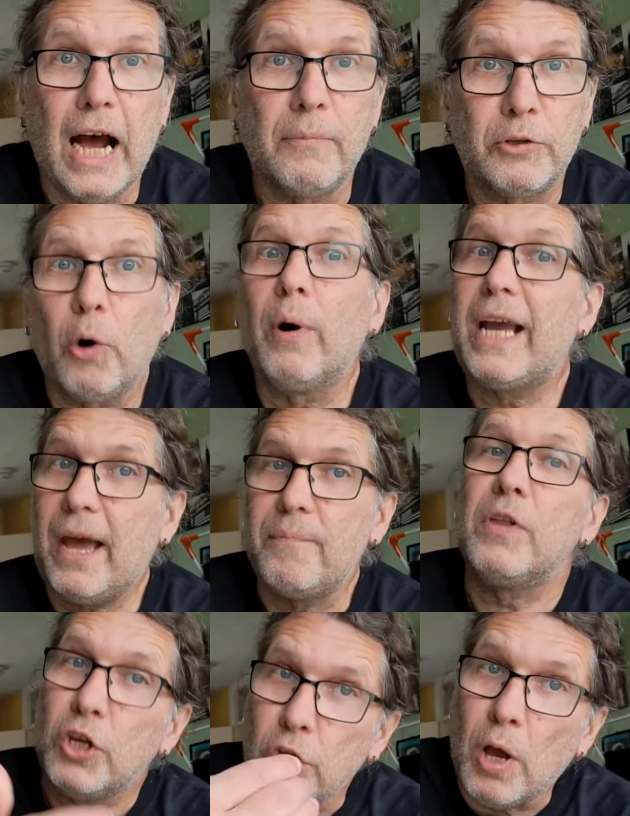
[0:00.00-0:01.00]
So
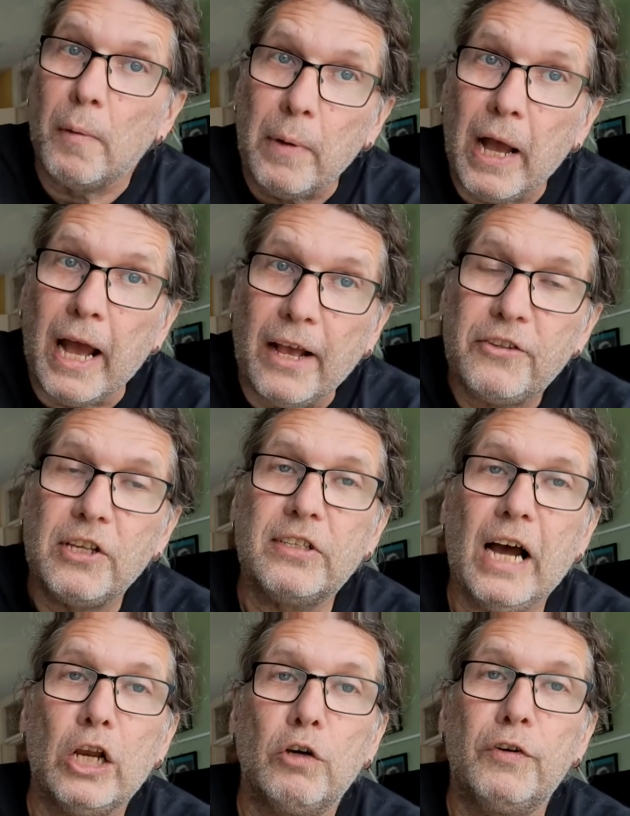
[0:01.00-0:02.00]
again, as the
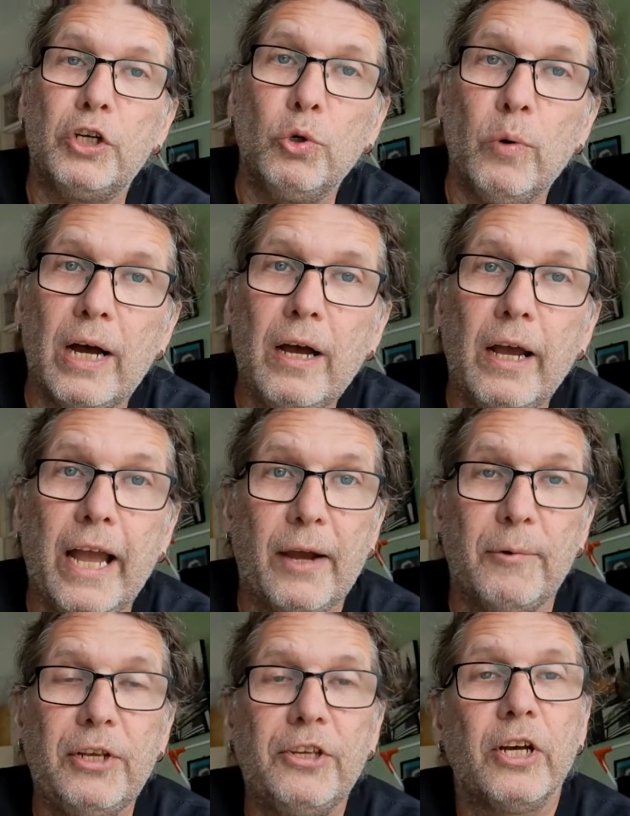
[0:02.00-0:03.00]
sign of a doer,
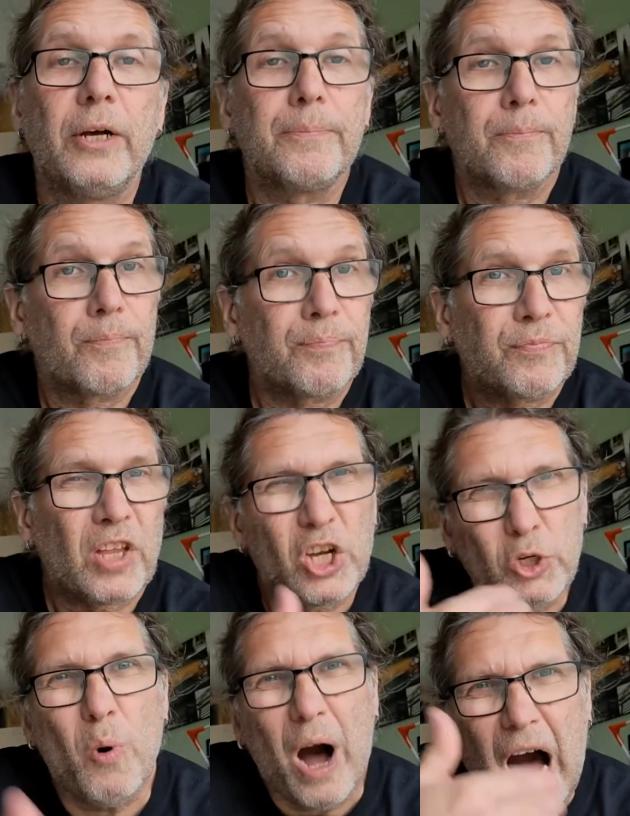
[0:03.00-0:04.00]
Aries,
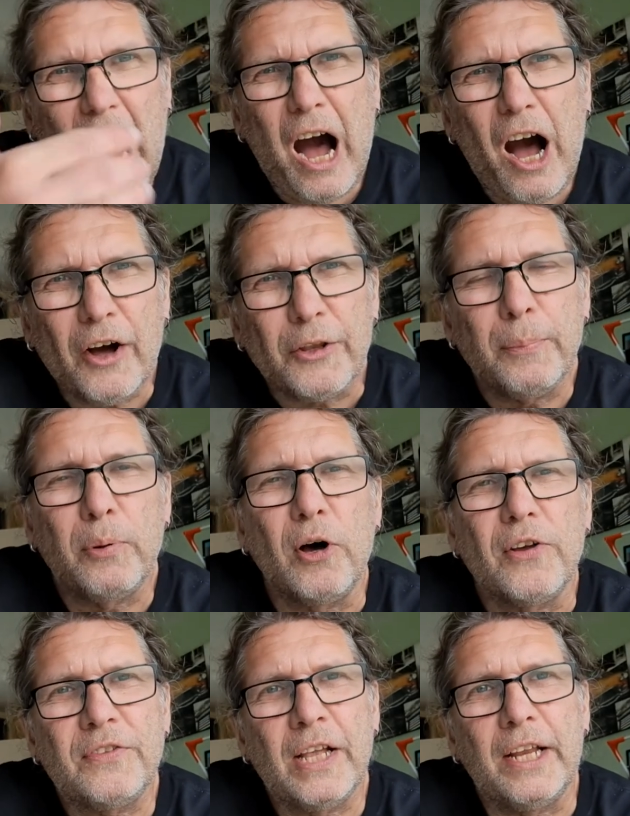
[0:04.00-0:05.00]
you are the
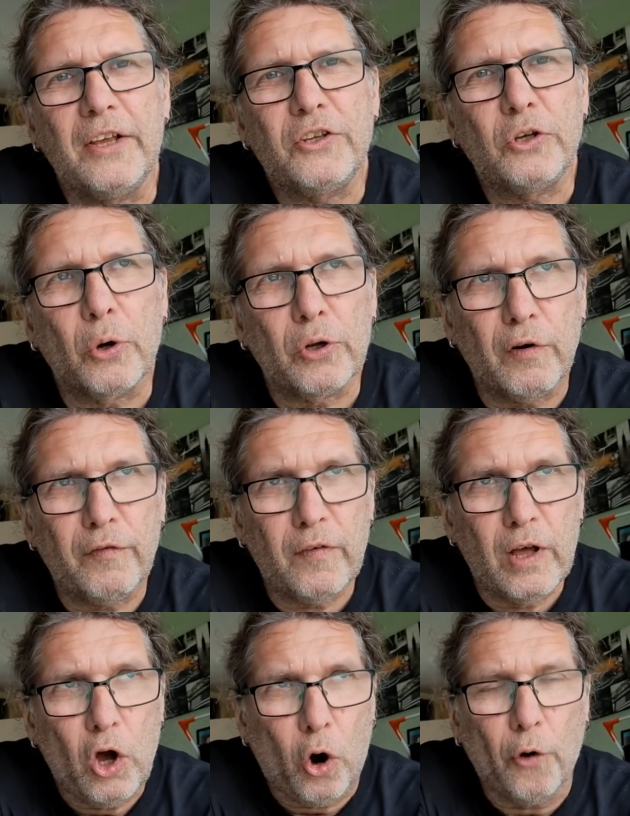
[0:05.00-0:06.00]
person that is sort of
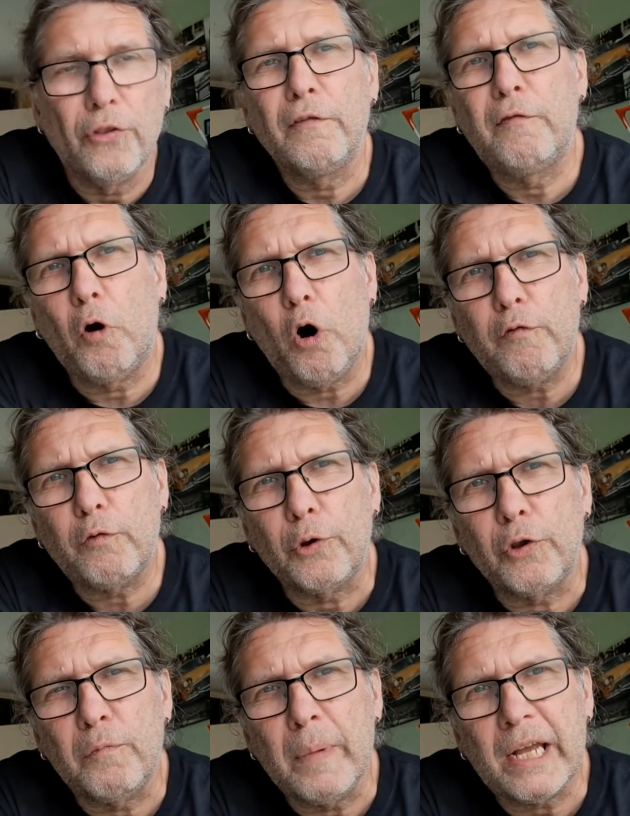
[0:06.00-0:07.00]
on the
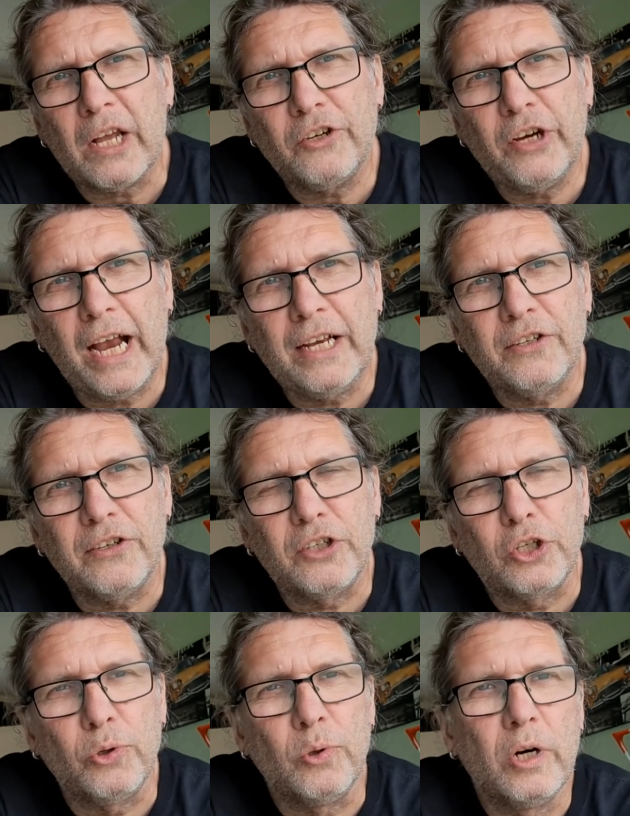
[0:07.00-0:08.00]
forefront of making changes
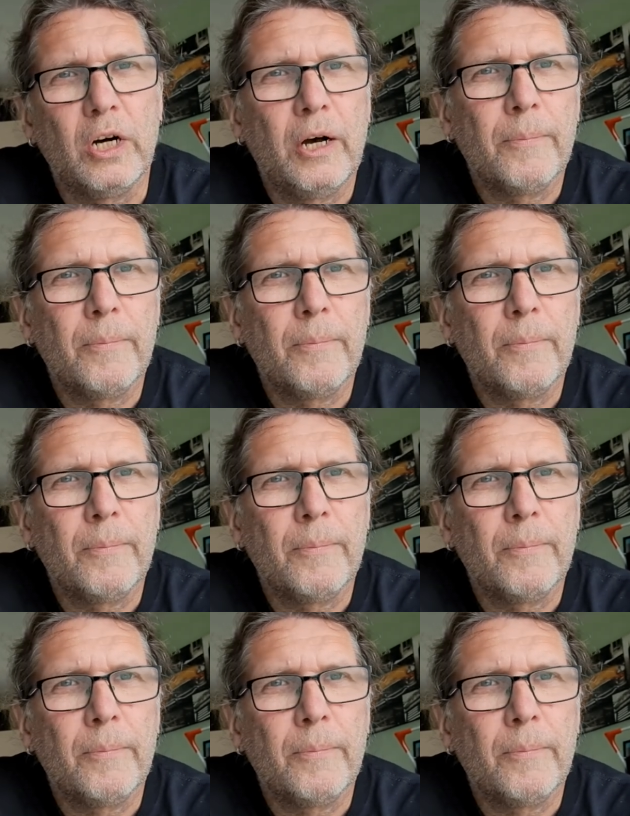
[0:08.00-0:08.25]
to